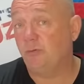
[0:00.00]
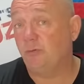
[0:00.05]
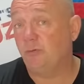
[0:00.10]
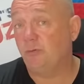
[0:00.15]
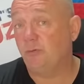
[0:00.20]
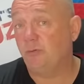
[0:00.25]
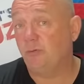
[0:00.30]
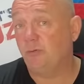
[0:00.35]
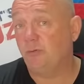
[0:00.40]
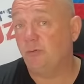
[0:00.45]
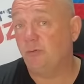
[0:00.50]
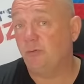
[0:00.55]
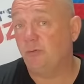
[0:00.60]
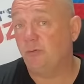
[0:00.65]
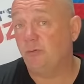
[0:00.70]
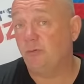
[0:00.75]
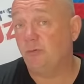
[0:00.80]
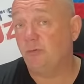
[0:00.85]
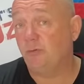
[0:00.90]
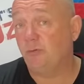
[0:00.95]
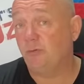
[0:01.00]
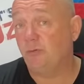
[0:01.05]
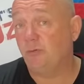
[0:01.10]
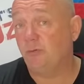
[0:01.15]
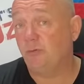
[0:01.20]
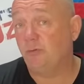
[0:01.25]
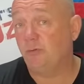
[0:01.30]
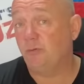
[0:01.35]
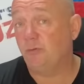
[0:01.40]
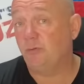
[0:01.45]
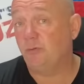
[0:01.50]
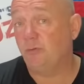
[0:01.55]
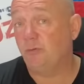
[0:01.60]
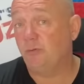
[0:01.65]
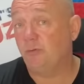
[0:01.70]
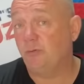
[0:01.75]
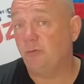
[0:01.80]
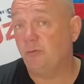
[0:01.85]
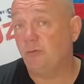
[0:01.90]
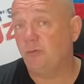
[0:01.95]

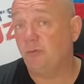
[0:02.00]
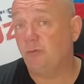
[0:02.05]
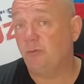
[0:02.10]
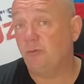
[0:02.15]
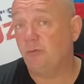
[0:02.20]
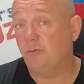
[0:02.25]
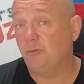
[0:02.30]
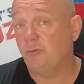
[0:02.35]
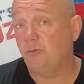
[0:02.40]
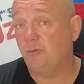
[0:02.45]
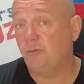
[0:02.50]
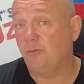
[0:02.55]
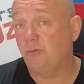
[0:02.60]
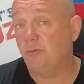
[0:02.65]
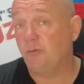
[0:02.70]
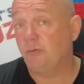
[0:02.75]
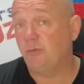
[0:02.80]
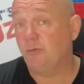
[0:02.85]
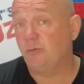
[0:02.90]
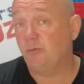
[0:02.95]
The person shown says nothing.